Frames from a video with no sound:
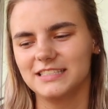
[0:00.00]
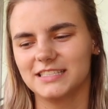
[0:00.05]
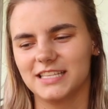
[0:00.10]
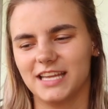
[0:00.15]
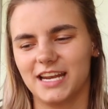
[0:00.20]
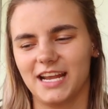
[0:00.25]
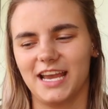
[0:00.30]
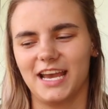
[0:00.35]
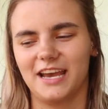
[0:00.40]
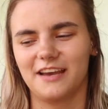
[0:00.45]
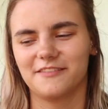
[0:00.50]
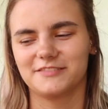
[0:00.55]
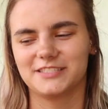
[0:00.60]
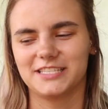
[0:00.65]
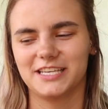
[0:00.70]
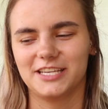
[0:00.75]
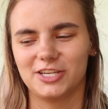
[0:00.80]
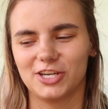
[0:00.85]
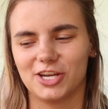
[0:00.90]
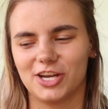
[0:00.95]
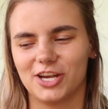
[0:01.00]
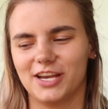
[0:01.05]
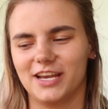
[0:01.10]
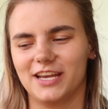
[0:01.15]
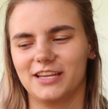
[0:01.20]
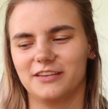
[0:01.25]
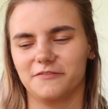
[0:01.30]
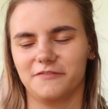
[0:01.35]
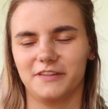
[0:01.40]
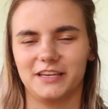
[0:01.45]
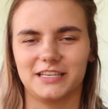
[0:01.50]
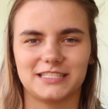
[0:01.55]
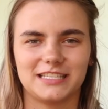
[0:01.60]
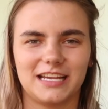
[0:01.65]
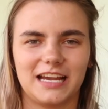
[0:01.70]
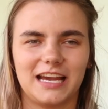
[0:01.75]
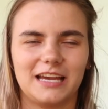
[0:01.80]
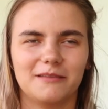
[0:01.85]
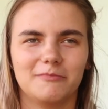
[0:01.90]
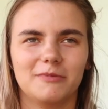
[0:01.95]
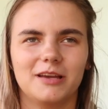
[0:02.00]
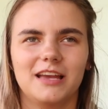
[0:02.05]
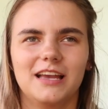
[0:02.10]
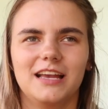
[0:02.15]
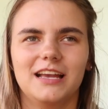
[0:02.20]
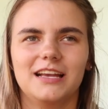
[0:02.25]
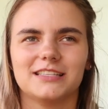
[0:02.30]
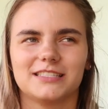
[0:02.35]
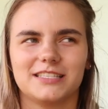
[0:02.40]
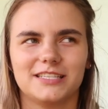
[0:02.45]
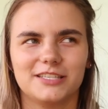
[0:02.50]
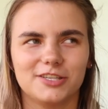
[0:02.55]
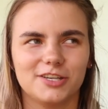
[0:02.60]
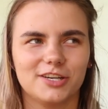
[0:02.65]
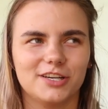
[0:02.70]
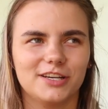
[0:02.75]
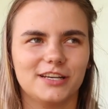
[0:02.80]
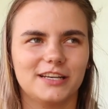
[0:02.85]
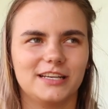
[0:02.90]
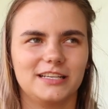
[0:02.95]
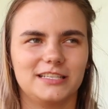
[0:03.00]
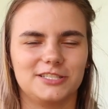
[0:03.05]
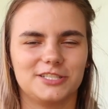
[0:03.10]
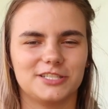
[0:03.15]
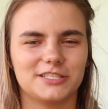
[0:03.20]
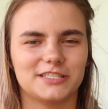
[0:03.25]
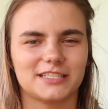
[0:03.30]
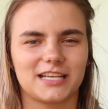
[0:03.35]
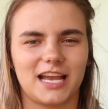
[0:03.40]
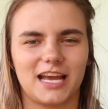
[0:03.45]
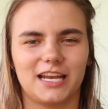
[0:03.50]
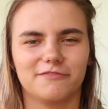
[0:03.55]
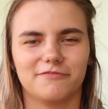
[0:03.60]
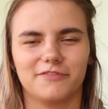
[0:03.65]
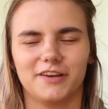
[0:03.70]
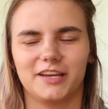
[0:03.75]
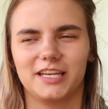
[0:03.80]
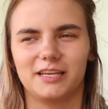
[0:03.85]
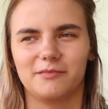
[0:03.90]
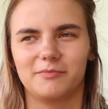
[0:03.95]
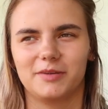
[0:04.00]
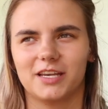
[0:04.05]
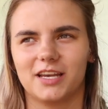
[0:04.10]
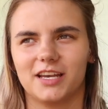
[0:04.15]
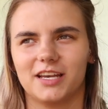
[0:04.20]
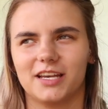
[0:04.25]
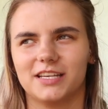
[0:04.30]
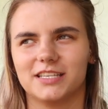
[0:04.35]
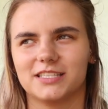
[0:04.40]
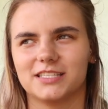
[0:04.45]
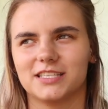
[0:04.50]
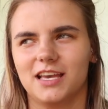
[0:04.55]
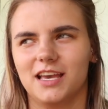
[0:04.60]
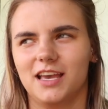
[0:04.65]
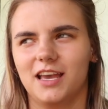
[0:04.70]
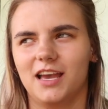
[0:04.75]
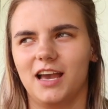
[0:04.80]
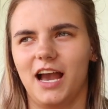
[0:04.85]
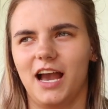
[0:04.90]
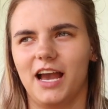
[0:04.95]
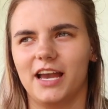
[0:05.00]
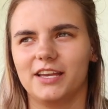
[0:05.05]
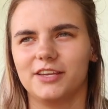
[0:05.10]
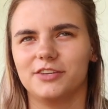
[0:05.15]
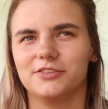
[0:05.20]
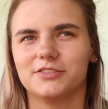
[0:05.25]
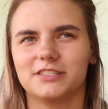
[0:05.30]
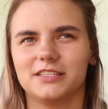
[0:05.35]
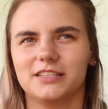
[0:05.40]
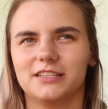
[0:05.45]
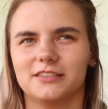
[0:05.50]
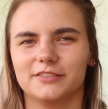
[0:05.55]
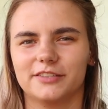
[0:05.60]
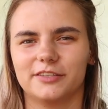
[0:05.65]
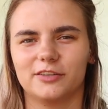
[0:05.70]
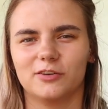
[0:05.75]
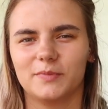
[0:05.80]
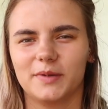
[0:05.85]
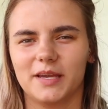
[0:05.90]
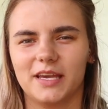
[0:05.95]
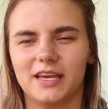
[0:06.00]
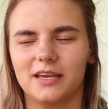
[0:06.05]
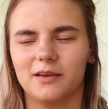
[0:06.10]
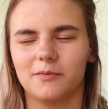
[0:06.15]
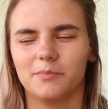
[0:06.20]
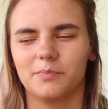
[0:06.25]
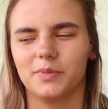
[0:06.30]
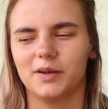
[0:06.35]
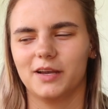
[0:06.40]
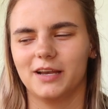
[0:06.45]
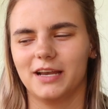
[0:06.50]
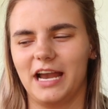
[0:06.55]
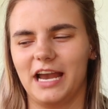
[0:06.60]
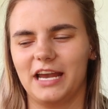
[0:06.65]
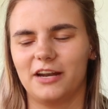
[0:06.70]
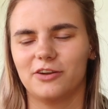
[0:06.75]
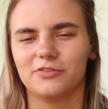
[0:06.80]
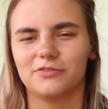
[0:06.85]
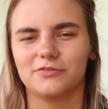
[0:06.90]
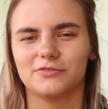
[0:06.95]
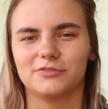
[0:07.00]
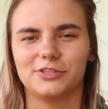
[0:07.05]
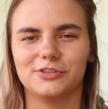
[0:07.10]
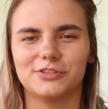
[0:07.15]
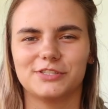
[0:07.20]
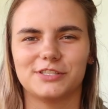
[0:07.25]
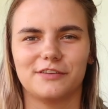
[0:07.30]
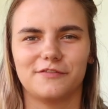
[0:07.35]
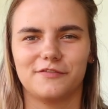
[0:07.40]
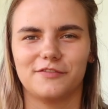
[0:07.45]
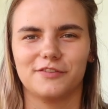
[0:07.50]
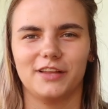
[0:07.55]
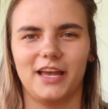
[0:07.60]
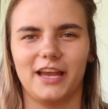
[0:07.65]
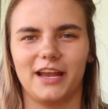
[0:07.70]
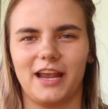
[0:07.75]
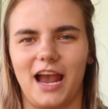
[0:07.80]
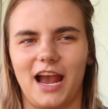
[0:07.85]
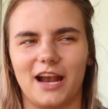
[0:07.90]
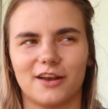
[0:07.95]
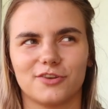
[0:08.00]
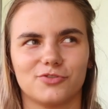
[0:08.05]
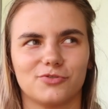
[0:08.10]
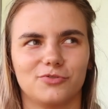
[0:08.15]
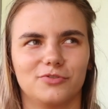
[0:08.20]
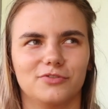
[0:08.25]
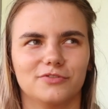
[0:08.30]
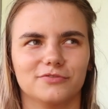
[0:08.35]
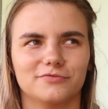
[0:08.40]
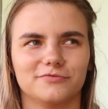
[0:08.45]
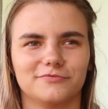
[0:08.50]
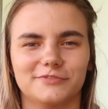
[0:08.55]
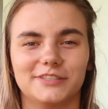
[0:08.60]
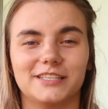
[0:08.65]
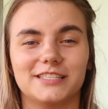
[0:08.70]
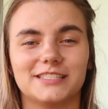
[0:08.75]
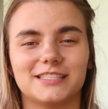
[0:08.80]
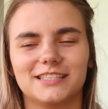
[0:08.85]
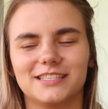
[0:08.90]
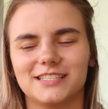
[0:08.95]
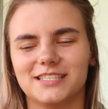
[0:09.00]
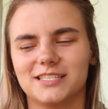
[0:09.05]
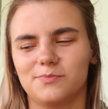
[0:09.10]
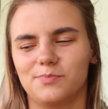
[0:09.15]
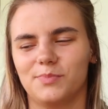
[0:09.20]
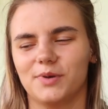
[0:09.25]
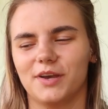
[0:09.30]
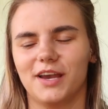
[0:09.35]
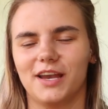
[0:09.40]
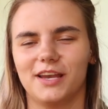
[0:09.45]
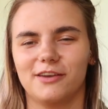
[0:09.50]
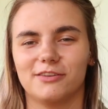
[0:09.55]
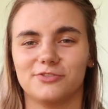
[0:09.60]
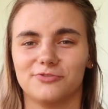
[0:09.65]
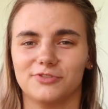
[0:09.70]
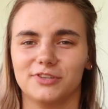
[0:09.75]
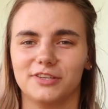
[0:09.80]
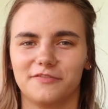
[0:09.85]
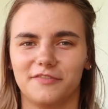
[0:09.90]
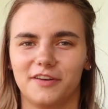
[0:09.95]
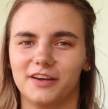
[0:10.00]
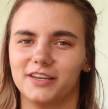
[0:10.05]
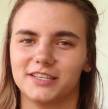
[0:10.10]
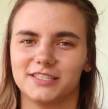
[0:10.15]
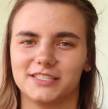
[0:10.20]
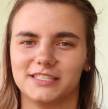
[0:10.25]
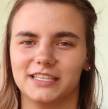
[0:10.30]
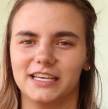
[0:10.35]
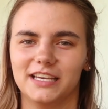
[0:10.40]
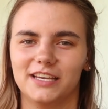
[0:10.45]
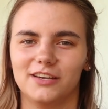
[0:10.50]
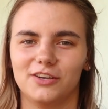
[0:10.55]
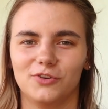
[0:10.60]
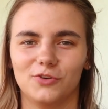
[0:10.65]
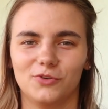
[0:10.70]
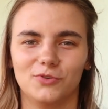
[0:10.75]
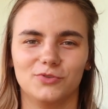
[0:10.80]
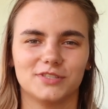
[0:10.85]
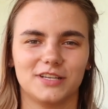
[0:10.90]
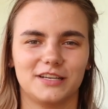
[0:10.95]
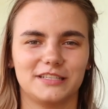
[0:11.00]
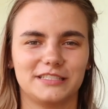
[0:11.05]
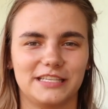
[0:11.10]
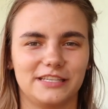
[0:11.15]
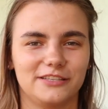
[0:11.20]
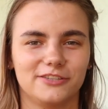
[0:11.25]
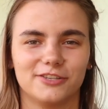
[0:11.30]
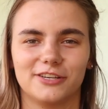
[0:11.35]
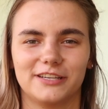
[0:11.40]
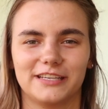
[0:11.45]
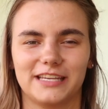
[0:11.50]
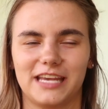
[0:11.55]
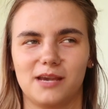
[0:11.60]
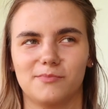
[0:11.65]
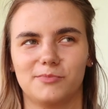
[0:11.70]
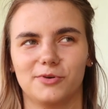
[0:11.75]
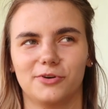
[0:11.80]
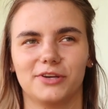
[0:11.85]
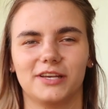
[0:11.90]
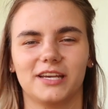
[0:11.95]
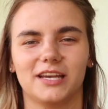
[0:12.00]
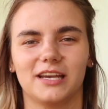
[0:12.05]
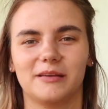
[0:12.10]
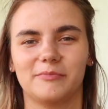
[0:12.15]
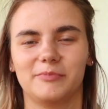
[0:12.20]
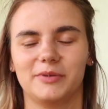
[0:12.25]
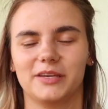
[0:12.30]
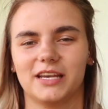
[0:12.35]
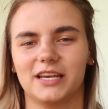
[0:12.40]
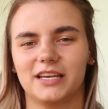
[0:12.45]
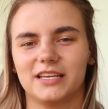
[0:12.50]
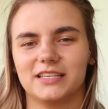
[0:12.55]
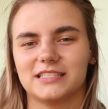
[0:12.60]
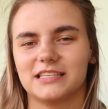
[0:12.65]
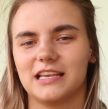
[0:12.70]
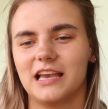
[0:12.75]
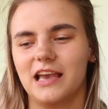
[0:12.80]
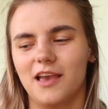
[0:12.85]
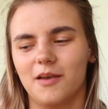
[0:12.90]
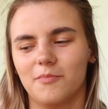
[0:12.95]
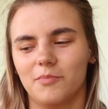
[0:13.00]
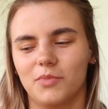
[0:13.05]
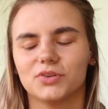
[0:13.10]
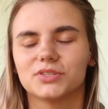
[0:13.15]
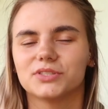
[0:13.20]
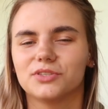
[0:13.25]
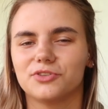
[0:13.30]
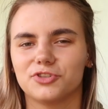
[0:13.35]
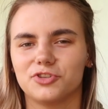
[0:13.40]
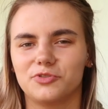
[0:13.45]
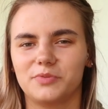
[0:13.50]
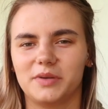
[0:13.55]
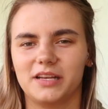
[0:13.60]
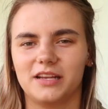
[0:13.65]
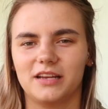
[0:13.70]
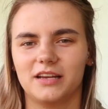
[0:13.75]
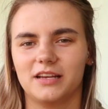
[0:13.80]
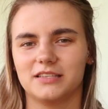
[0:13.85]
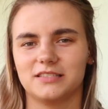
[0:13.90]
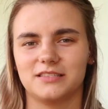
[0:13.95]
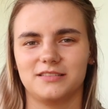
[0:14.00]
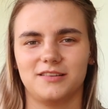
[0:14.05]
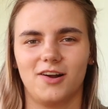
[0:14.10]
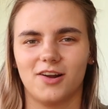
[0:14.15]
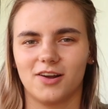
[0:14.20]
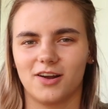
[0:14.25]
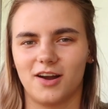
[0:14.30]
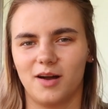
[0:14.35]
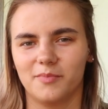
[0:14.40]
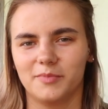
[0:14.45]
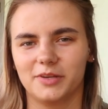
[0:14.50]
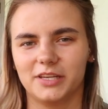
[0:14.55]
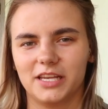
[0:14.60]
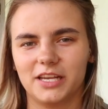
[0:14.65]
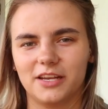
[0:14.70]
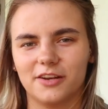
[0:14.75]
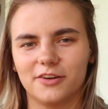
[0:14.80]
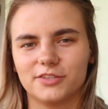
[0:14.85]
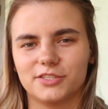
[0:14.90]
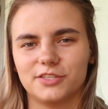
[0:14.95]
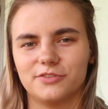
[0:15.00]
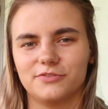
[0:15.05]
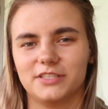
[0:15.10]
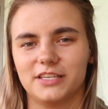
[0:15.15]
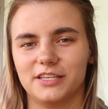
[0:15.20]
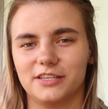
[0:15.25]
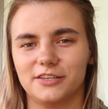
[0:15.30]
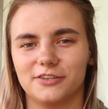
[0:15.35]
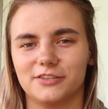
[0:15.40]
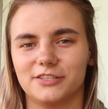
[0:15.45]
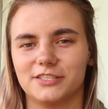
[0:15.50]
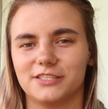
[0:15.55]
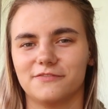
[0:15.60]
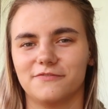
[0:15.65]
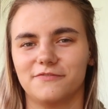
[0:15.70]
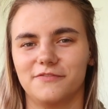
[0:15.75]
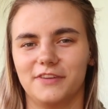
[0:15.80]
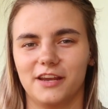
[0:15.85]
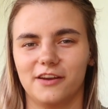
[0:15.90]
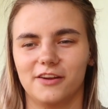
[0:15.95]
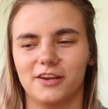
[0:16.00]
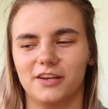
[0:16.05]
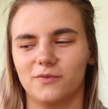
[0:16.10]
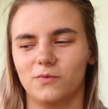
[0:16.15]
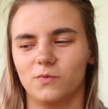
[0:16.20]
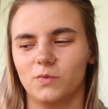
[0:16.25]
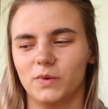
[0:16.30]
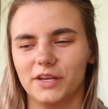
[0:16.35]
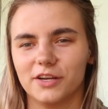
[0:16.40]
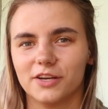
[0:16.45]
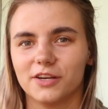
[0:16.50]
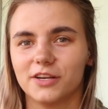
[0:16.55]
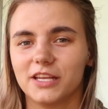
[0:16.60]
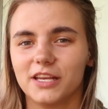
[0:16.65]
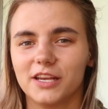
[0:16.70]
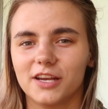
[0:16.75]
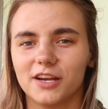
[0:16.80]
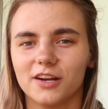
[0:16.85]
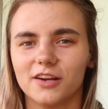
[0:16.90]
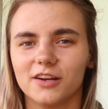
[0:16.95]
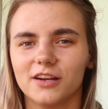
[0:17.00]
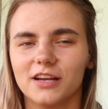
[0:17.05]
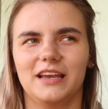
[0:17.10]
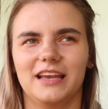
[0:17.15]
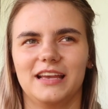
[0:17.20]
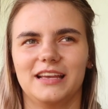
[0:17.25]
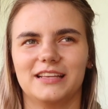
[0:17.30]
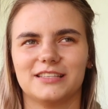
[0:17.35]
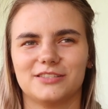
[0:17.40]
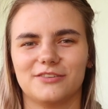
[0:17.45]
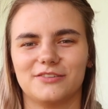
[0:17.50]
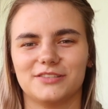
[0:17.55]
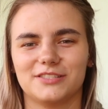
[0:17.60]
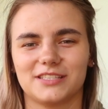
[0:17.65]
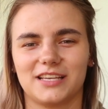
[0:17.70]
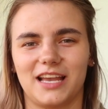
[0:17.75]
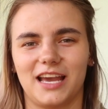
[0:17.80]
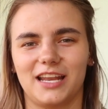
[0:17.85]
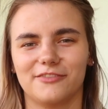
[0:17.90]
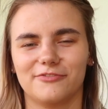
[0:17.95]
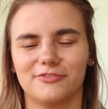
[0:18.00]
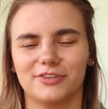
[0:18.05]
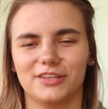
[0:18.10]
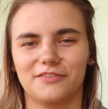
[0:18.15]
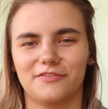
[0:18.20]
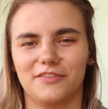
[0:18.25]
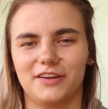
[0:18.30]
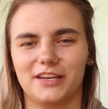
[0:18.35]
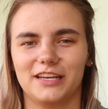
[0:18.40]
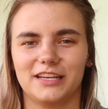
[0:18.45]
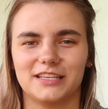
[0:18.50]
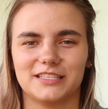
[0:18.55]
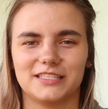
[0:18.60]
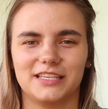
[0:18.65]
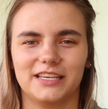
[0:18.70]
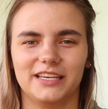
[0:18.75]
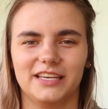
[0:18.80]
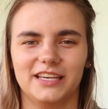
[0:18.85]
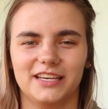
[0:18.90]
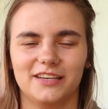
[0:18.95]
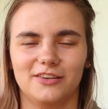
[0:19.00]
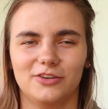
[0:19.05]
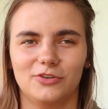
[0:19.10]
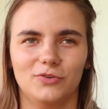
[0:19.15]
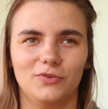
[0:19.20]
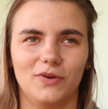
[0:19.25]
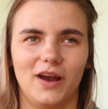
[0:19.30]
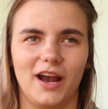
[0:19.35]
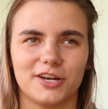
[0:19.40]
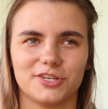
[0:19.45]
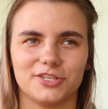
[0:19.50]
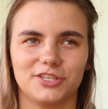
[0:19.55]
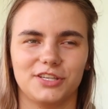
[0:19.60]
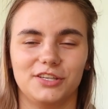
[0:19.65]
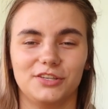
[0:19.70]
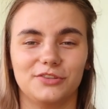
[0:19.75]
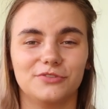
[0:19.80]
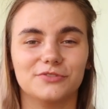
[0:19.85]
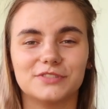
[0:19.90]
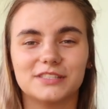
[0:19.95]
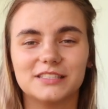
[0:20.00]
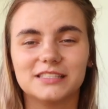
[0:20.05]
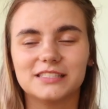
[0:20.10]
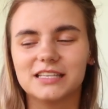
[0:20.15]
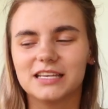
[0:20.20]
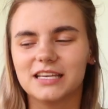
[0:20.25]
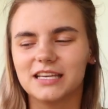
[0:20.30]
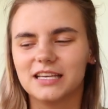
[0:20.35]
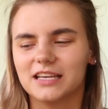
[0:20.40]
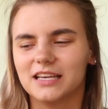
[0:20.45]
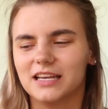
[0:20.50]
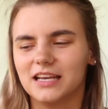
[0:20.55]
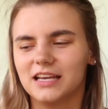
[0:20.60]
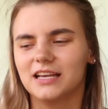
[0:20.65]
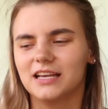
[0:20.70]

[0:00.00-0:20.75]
Then I have Tinder and FaceTime. Tinder is just kind of funny because I used it a little bit, but I don't use it for like actual reasons, but it's really fun to see who's on Tinder in Cambodia because most social media is not common here, so Tinder is very weird here, and so it's kind of really funny to see who actually uses it.